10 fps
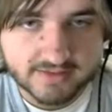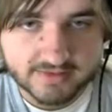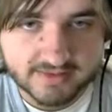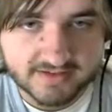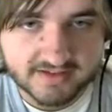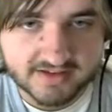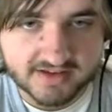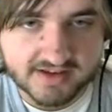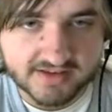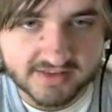This
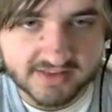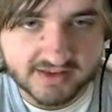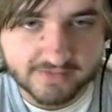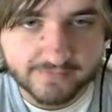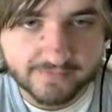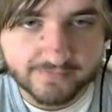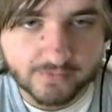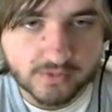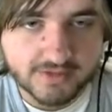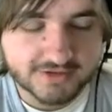is the
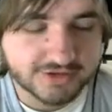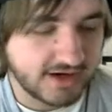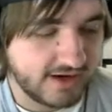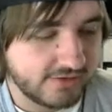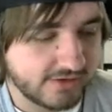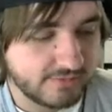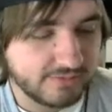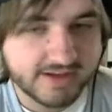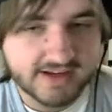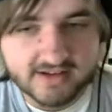4th trial
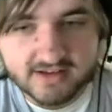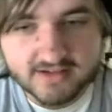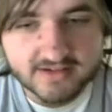completed.